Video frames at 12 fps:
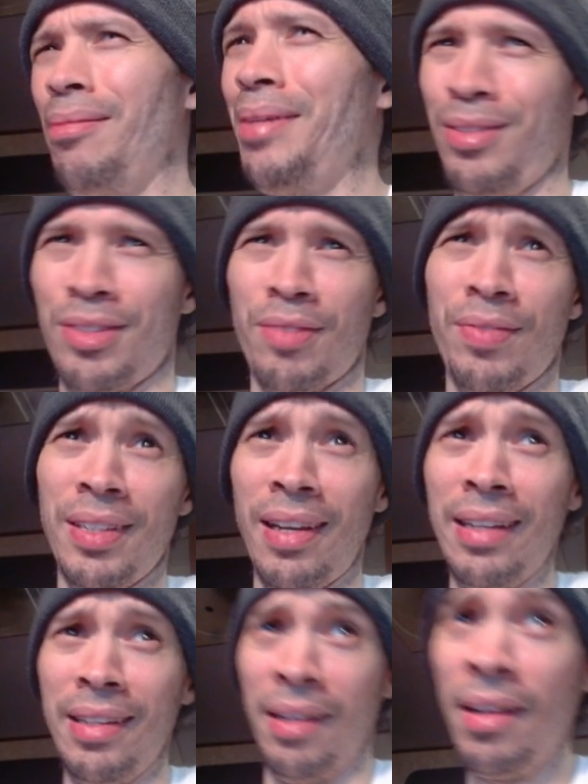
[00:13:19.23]
I mean, that's
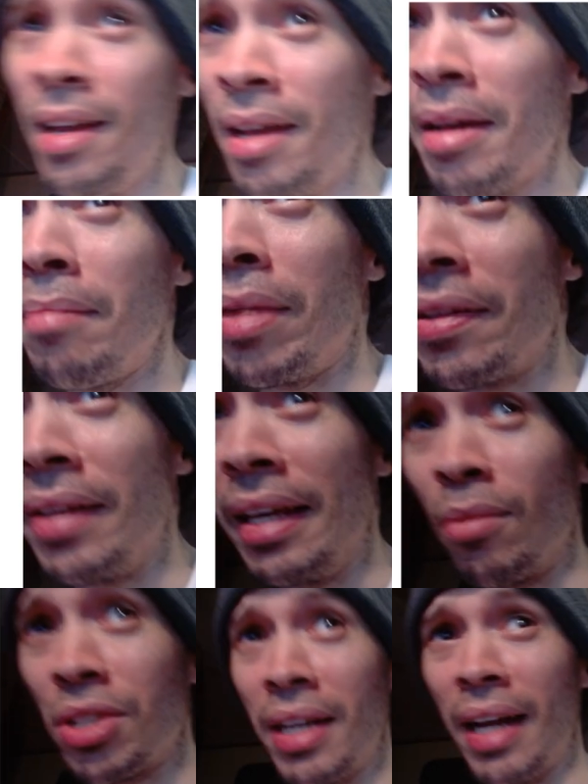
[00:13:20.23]
5090. Barely
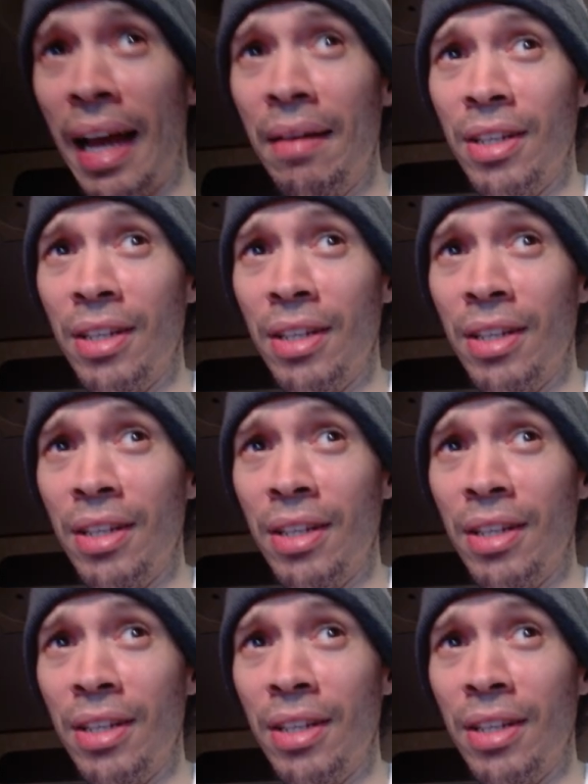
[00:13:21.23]
anyone's going to have